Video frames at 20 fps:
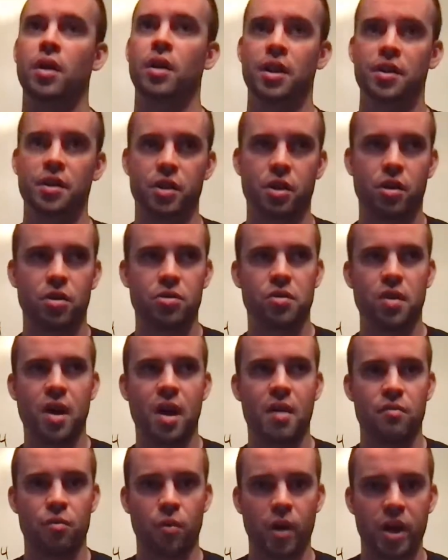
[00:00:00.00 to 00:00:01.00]
and then also
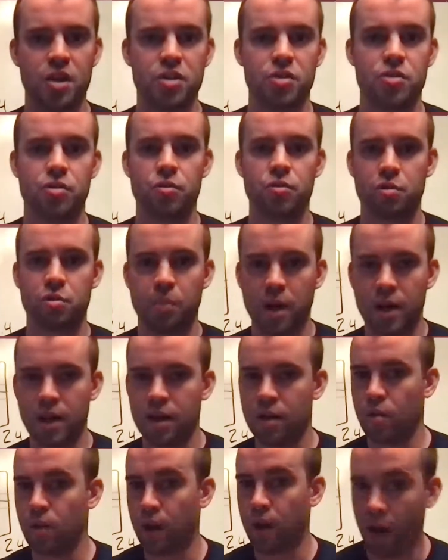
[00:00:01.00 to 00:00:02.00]
have range to spread
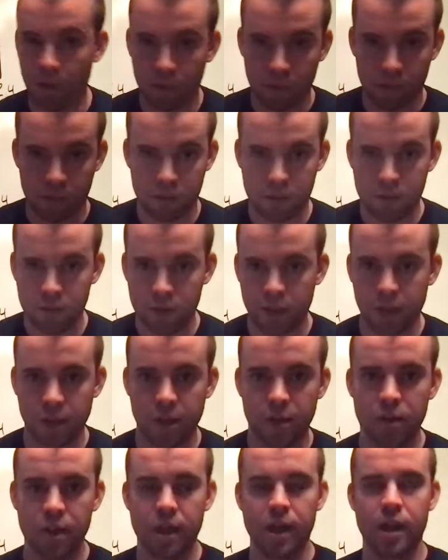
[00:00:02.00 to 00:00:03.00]
it around. You
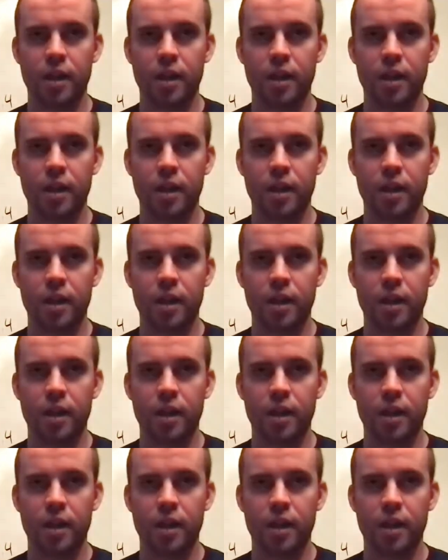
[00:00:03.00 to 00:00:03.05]
know, right.